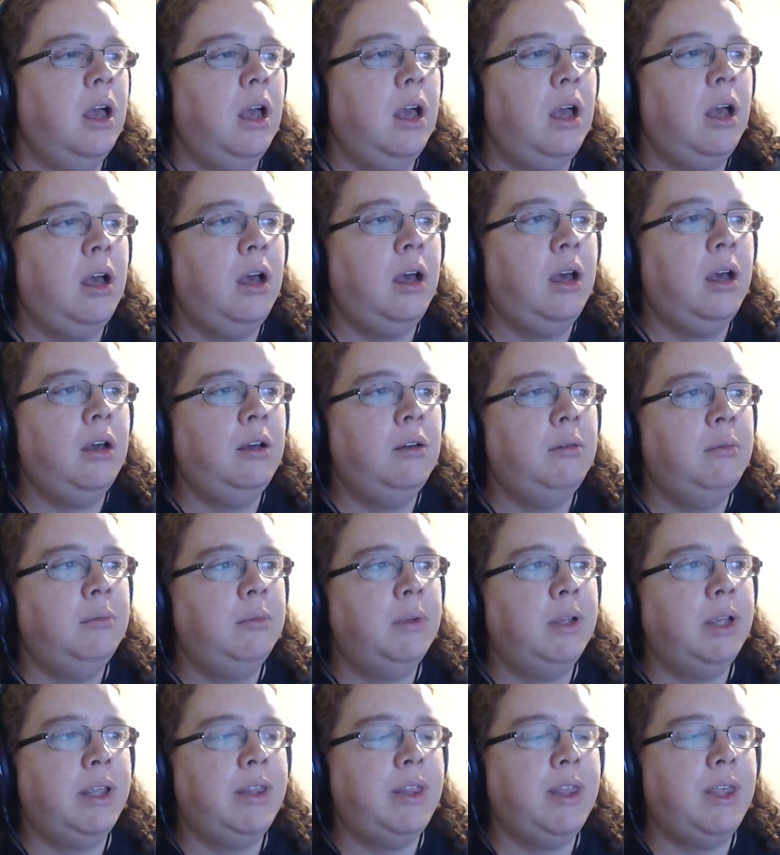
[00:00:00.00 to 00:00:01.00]

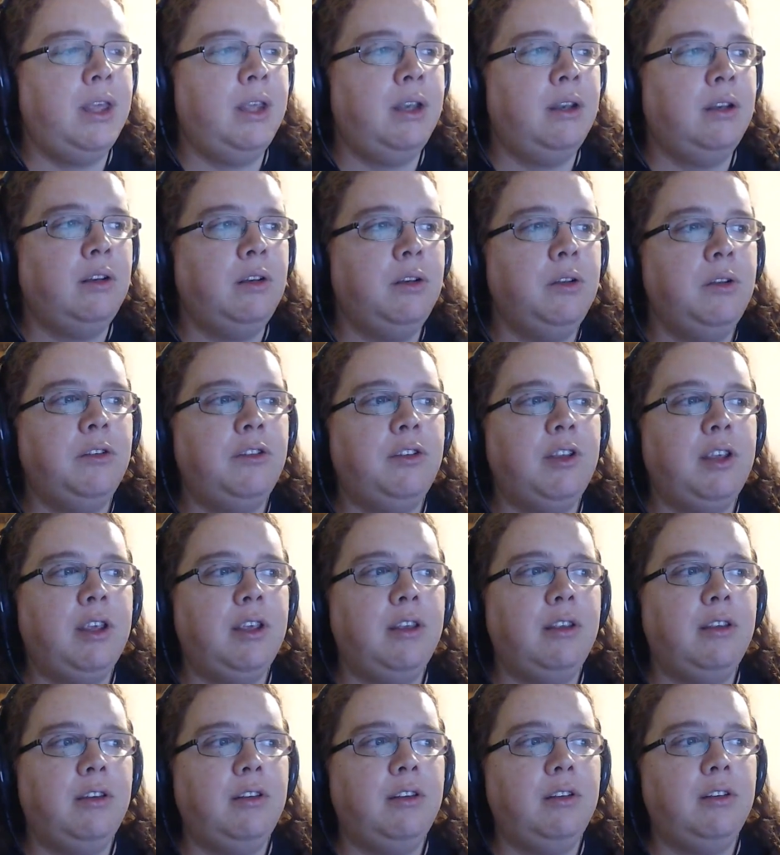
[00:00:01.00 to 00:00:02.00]
And then
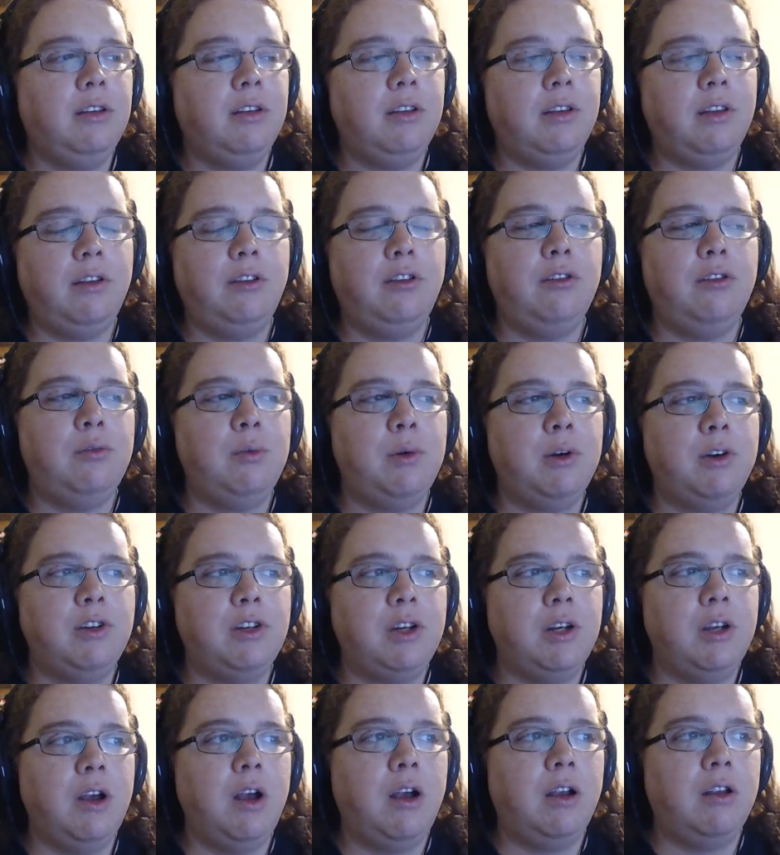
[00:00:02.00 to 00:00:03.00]
Lucy, this is where
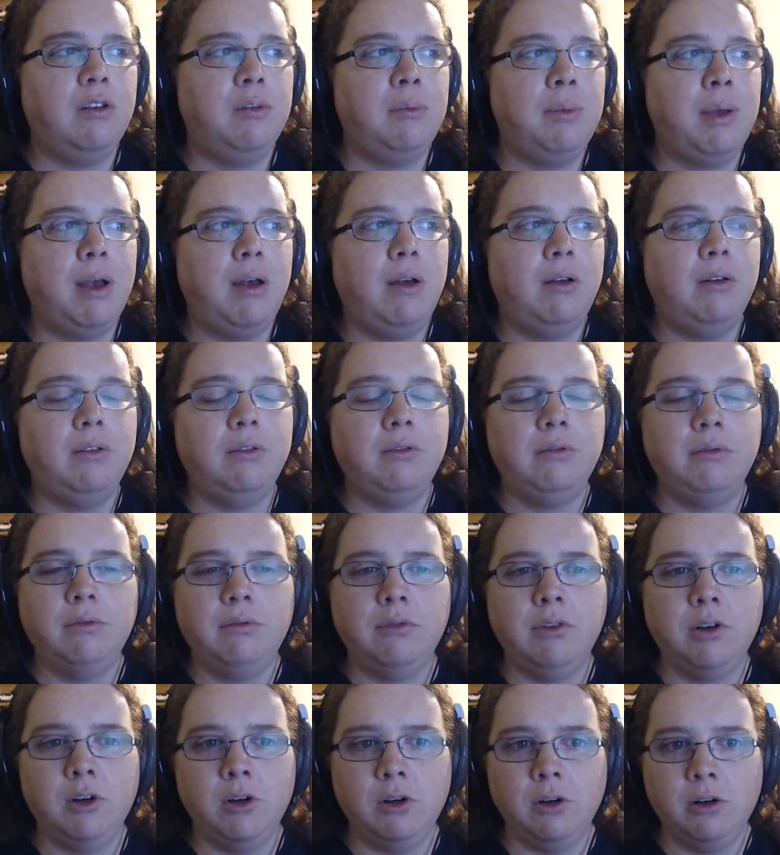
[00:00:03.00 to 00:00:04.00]
she talks about
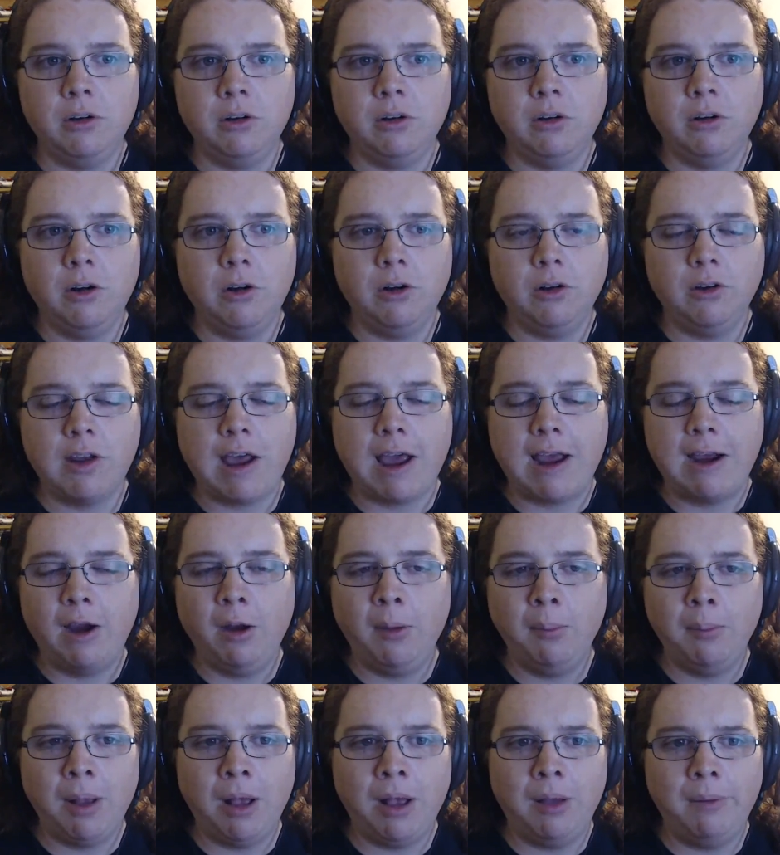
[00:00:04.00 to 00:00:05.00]
her
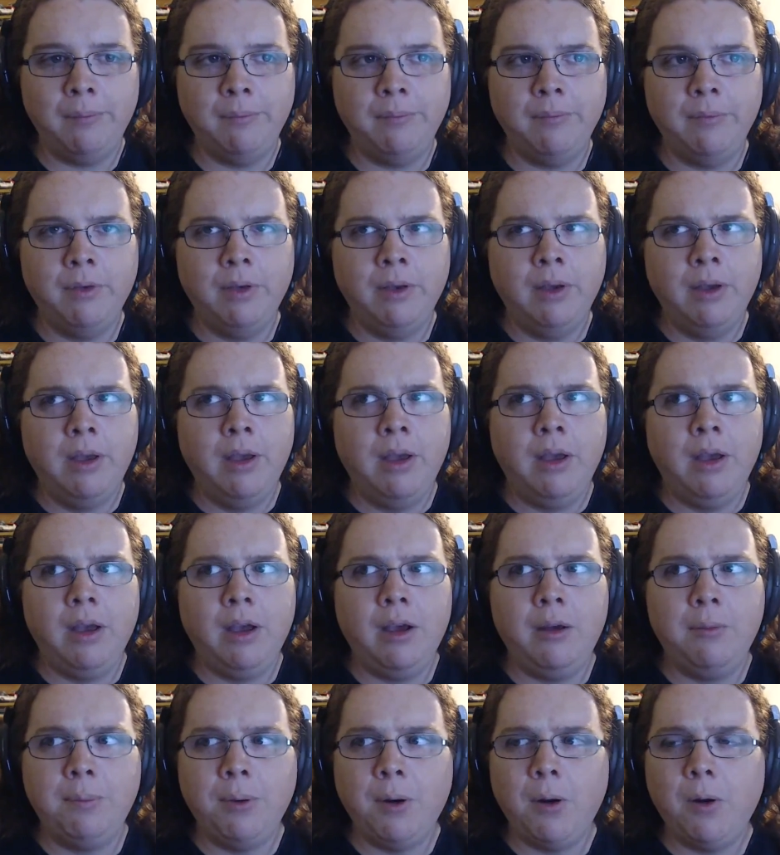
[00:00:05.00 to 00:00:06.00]
tiger mom
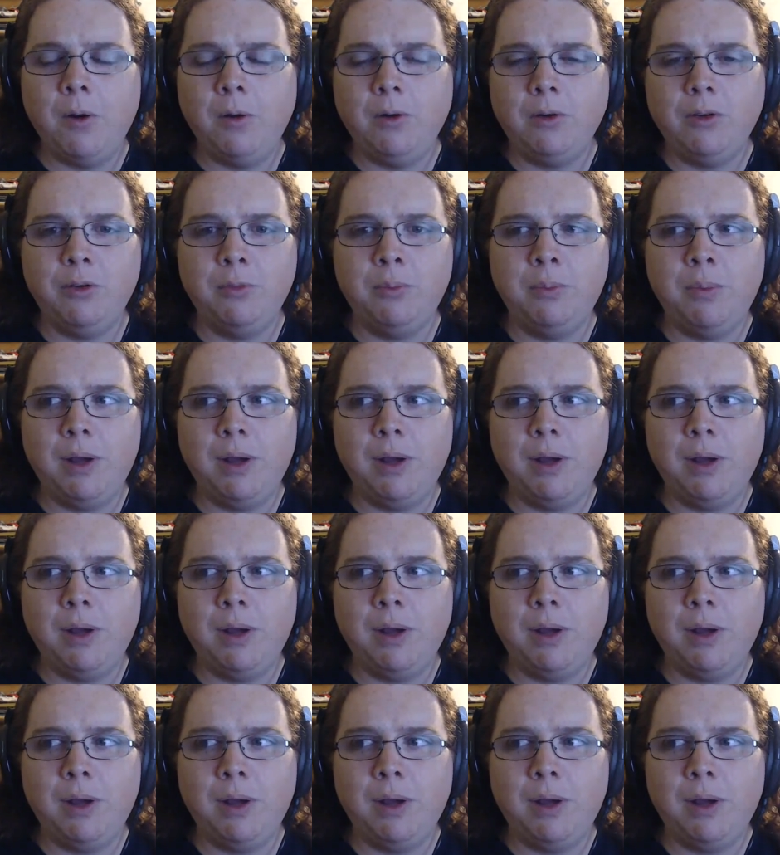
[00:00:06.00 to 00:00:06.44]
approach.